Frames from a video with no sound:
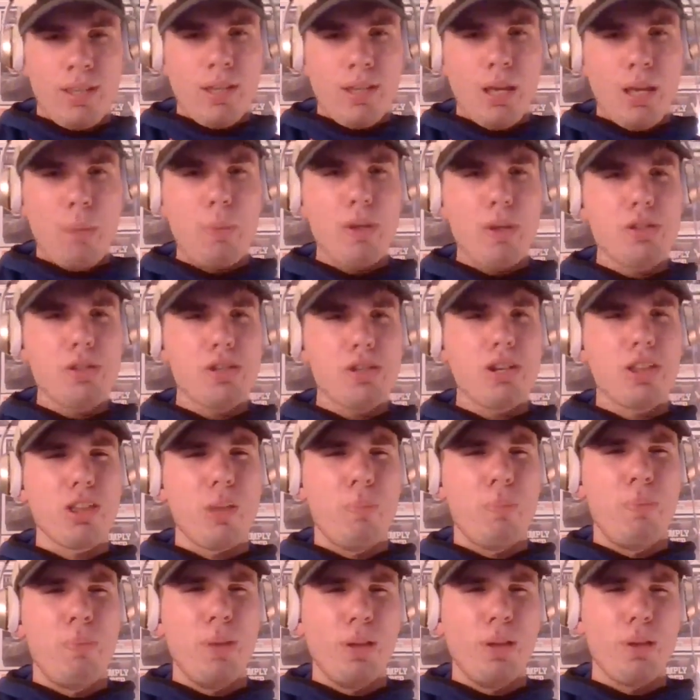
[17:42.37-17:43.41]
I'm pretty sure
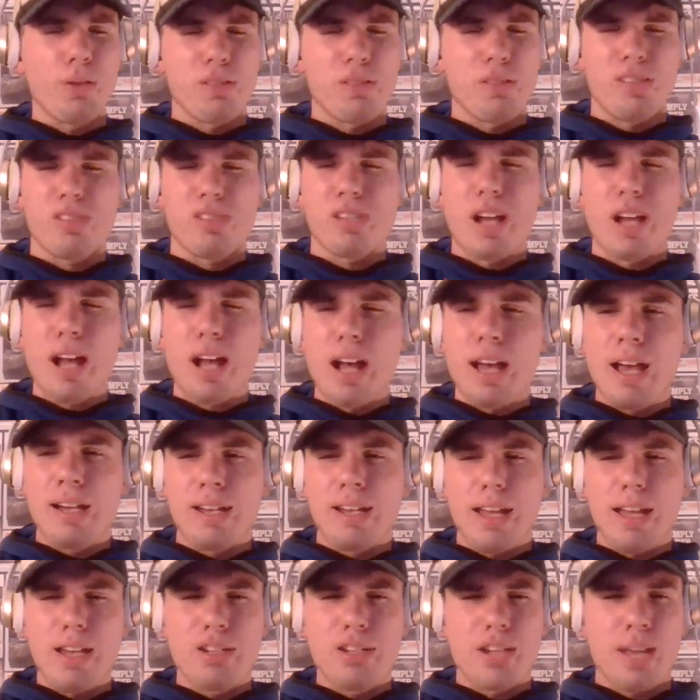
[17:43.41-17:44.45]
the Bills signed
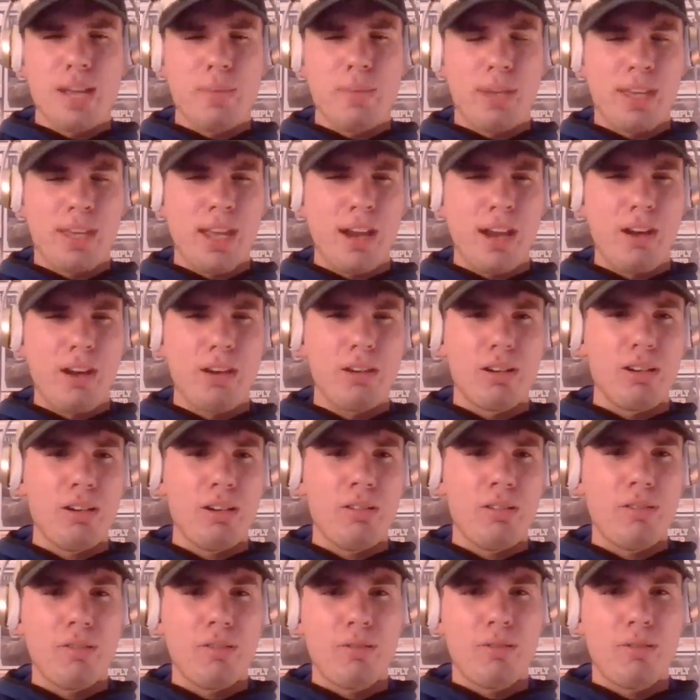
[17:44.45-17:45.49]
A.J. McCarron,
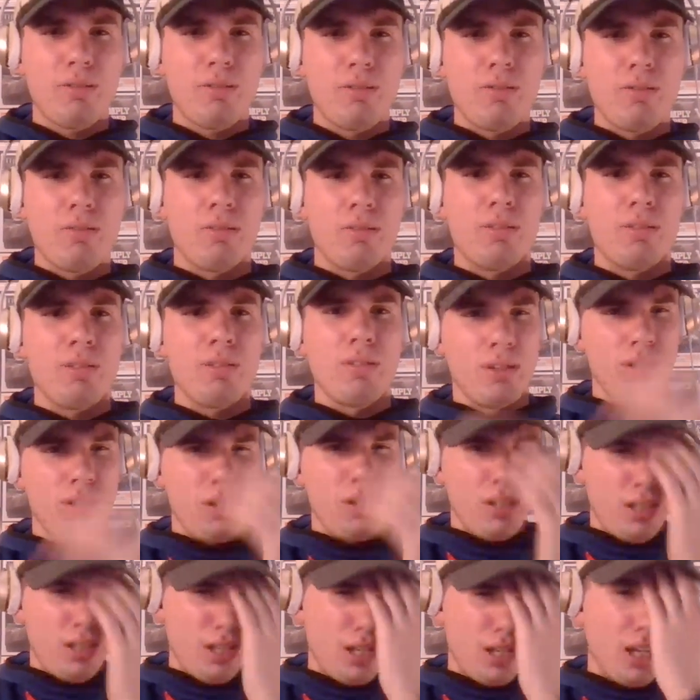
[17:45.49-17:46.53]

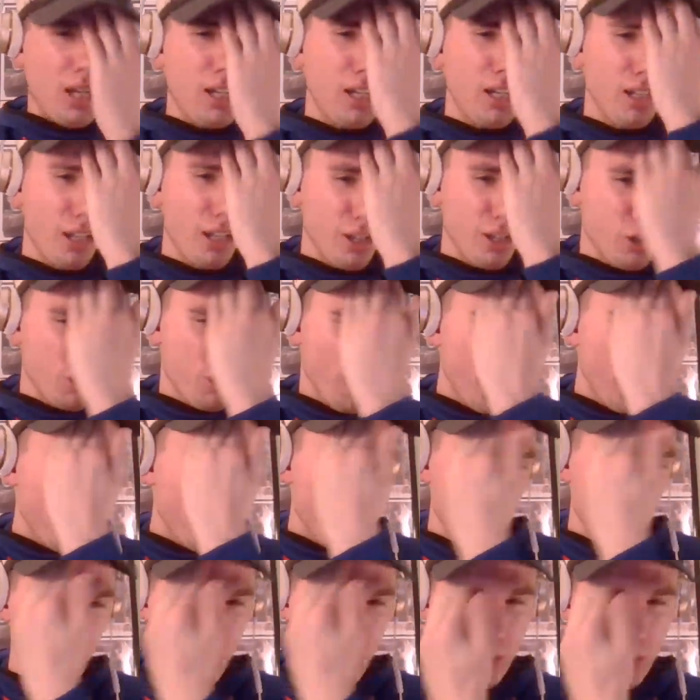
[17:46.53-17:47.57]
and then they
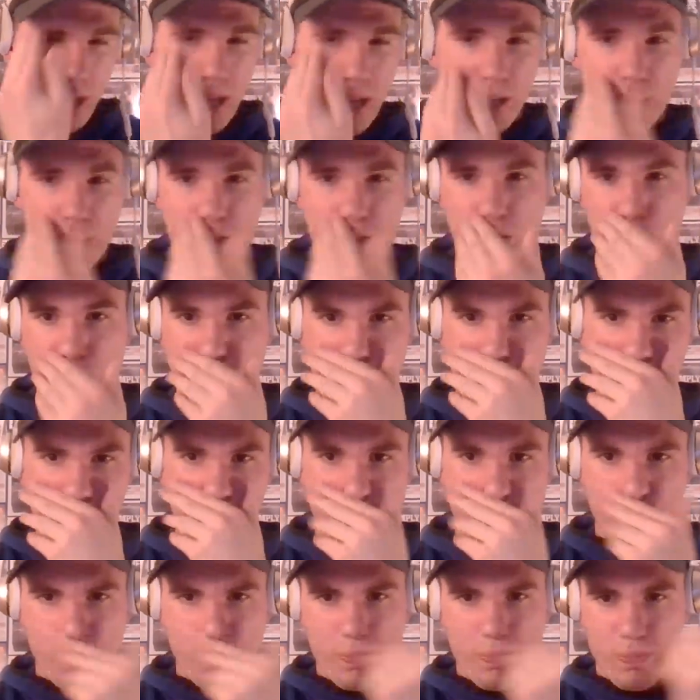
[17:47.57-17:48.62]
traded him like 2
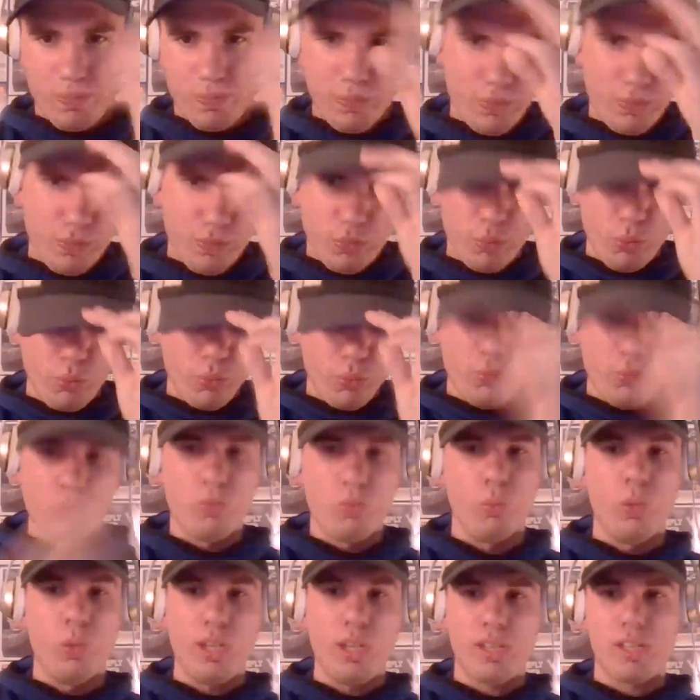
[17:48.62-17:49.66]

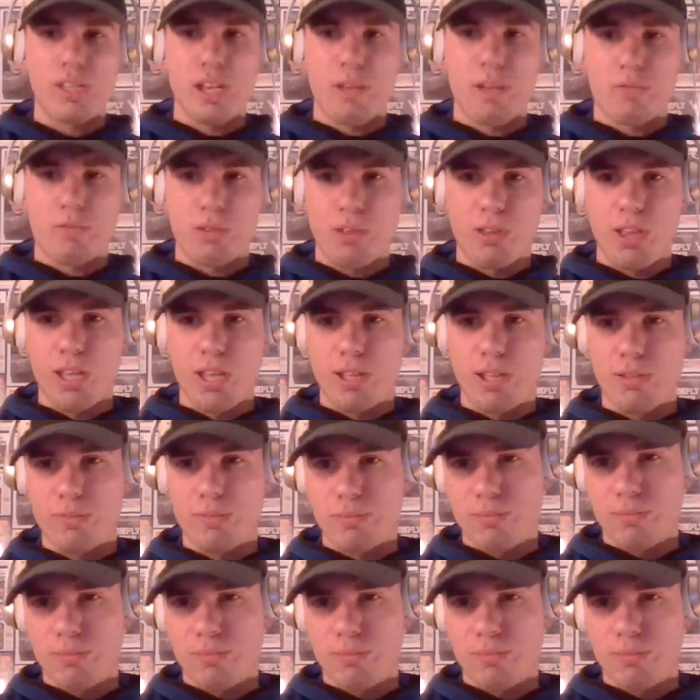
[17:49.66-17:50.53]
weeks after that.